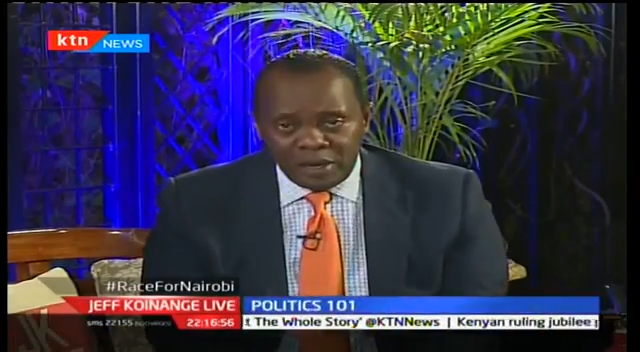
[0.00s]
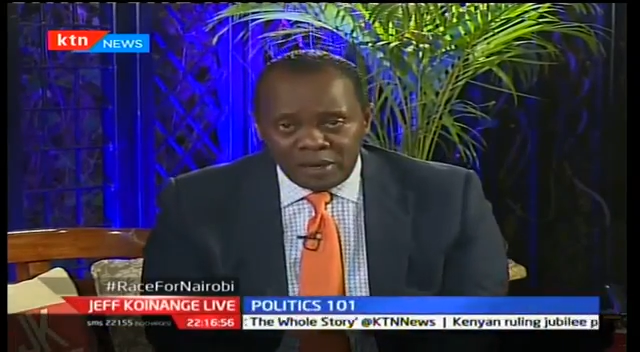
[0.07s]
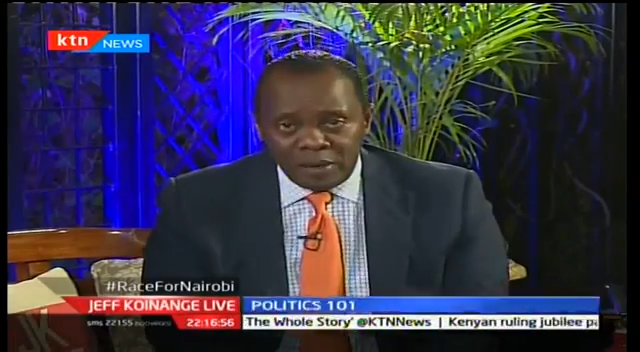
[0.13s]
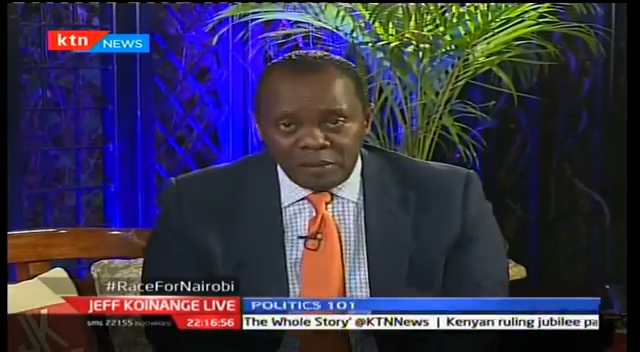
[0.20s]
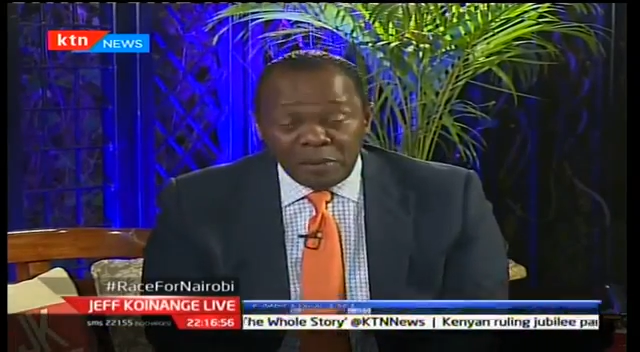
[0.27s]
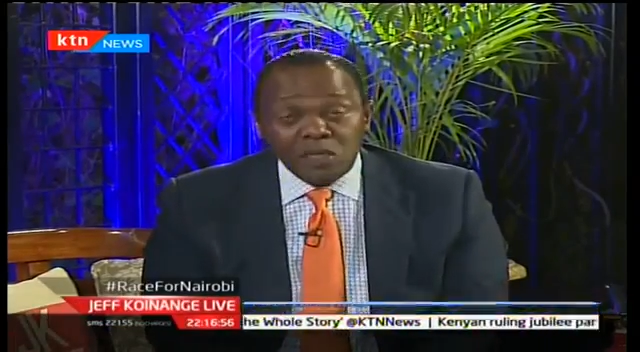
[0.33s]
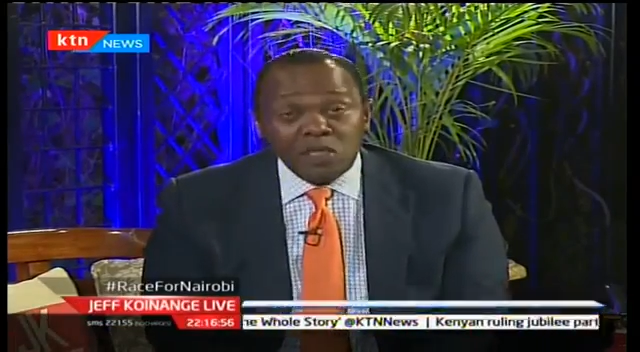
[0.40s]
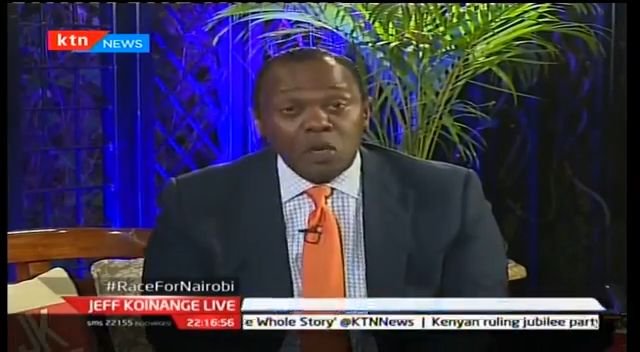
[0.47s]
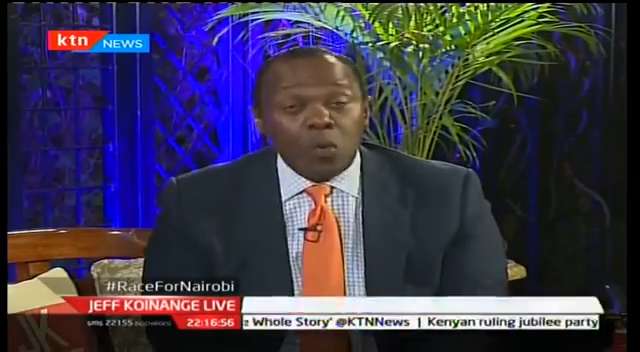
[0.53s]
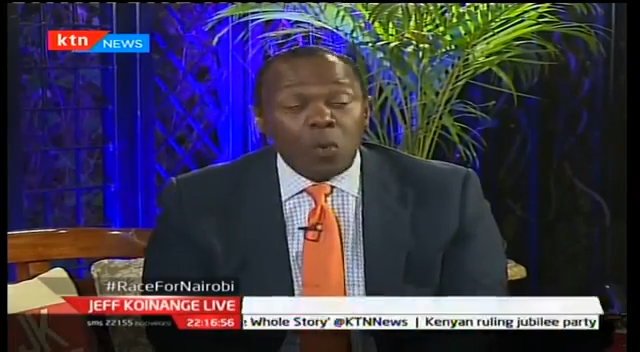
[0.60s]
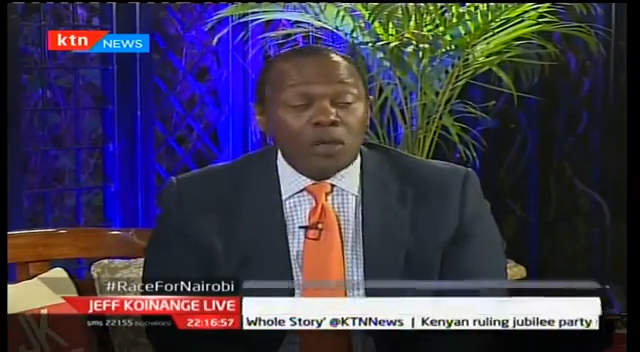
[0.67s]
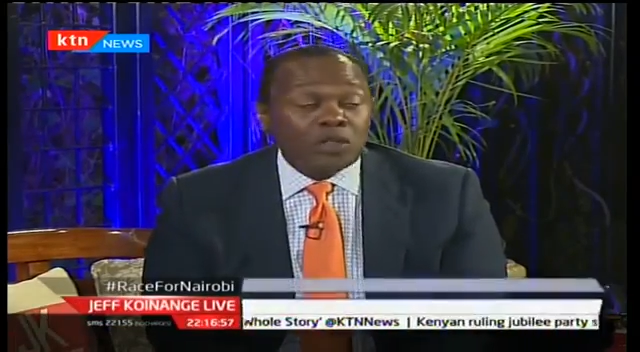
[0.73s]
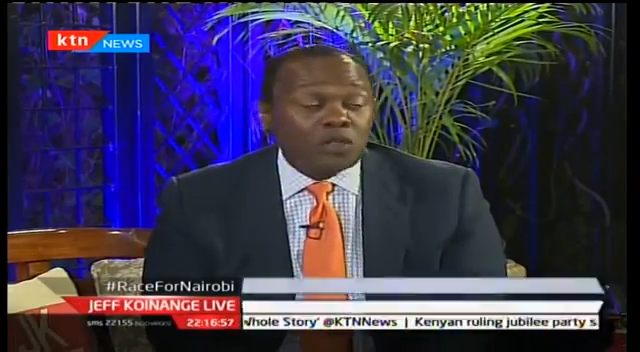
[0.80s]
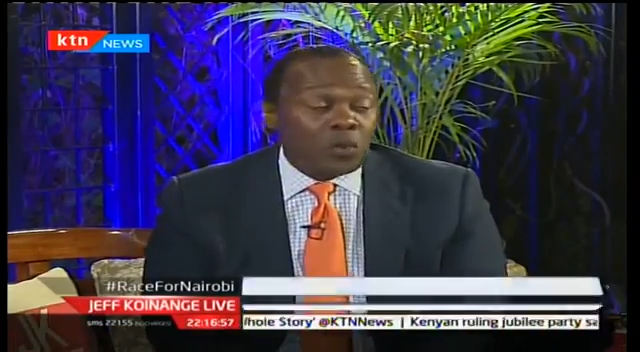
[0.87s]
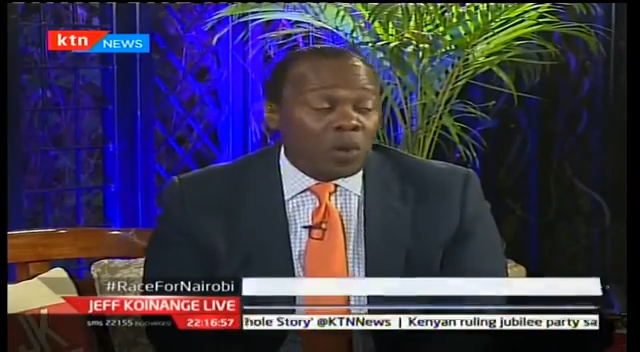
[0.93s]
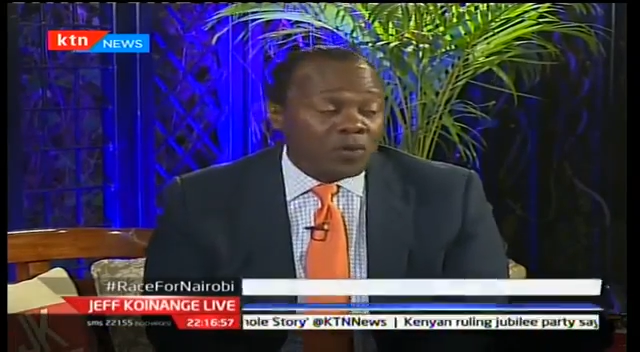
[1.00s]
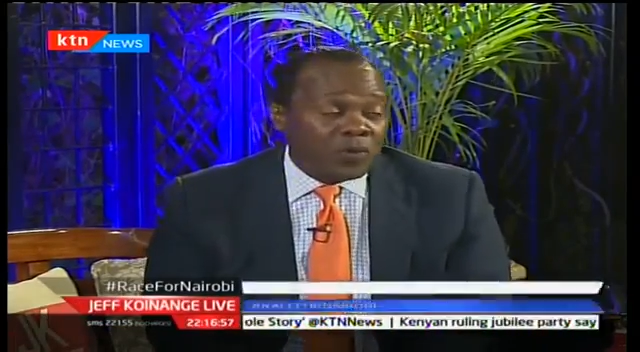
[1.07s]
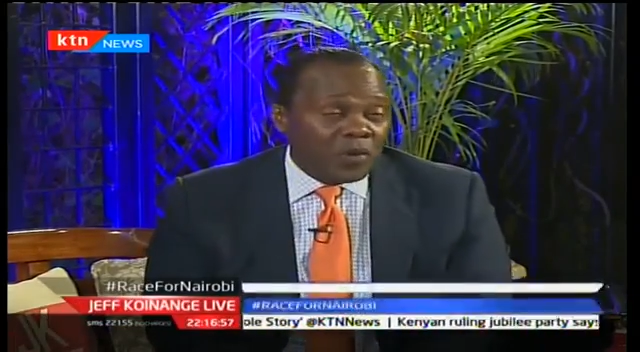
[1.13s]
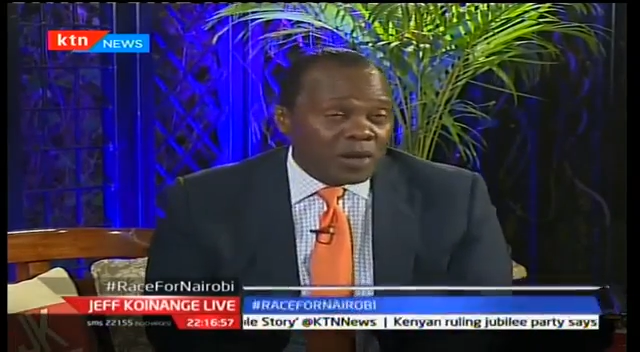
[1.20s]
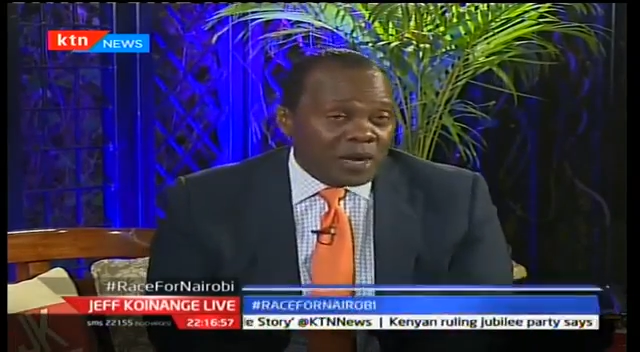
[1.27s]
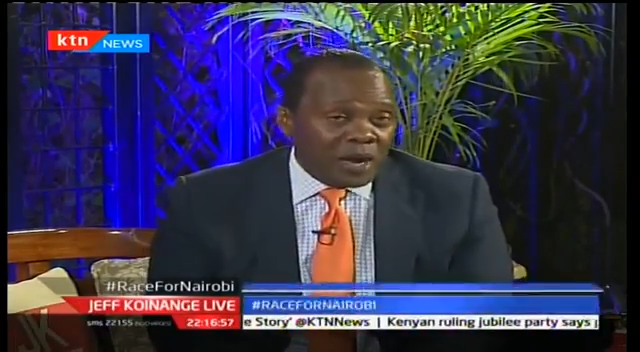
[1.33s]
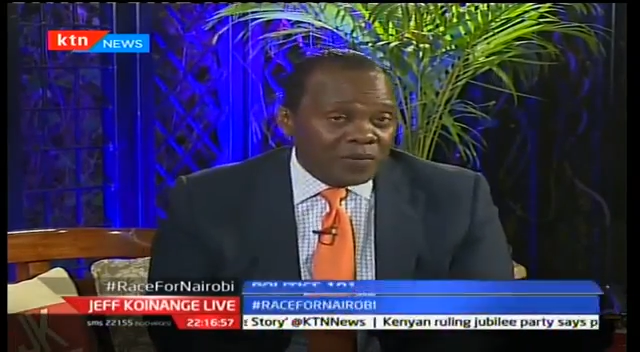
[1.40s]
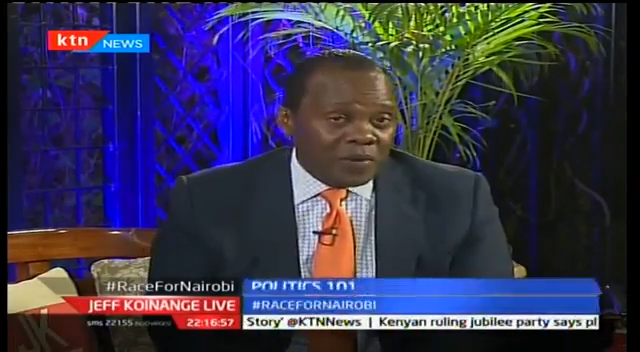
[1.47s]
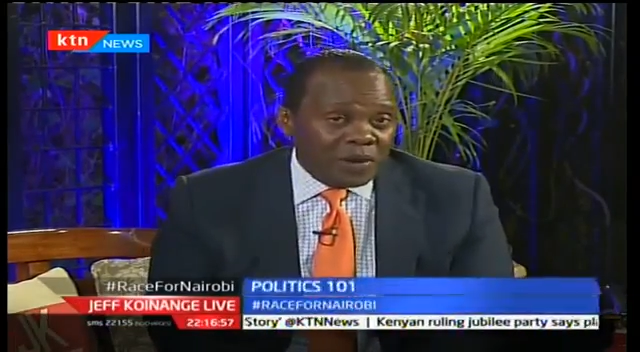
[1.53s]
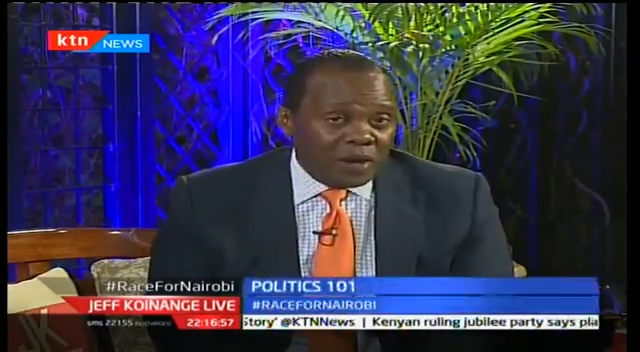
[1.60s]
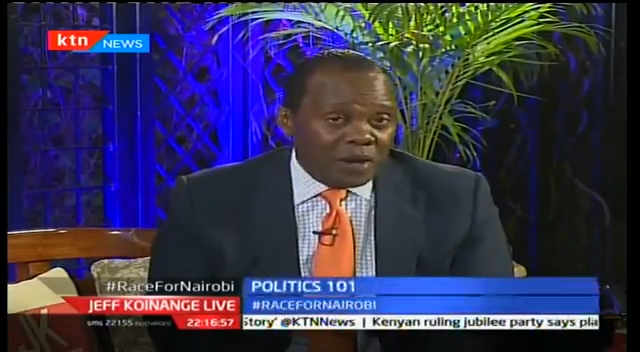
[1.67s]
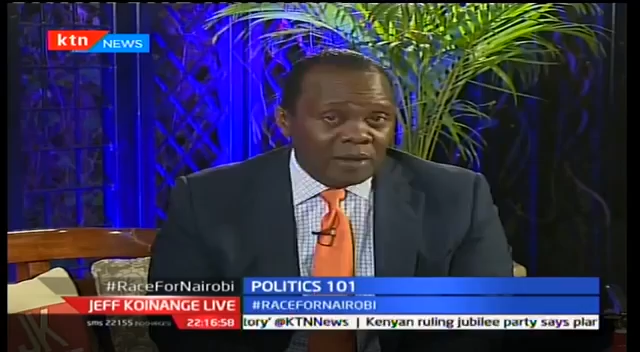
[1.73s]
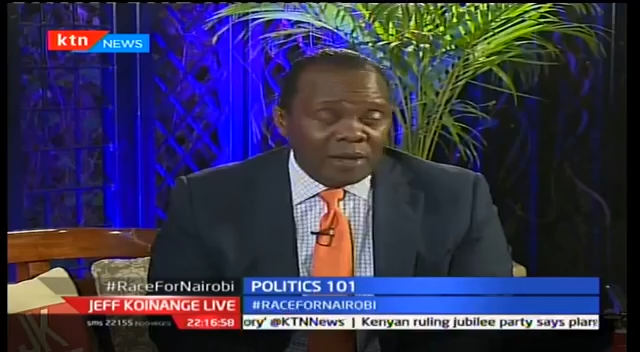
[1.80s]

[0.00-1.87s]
but she wants to run for governor.